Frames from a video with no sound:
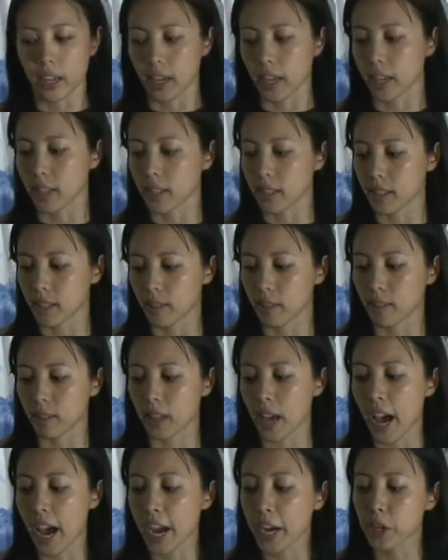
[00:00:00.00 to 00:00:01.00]
the
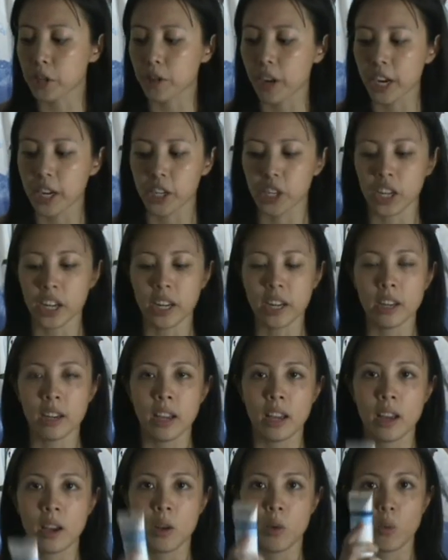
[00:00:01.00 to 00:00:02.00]
hydration
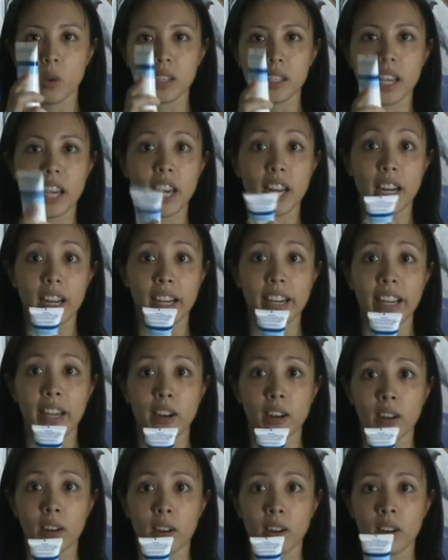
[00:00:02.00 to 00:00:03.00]
was a
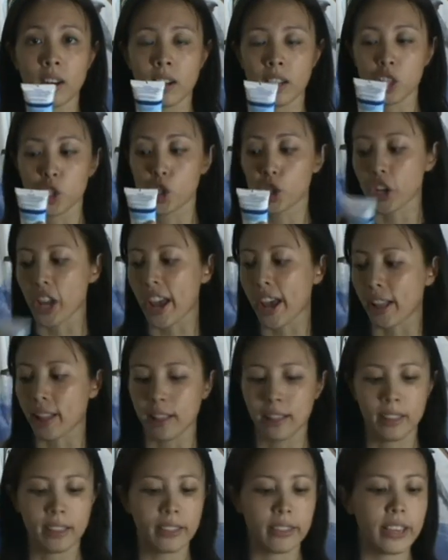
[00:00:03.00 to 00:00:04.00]
clear gel.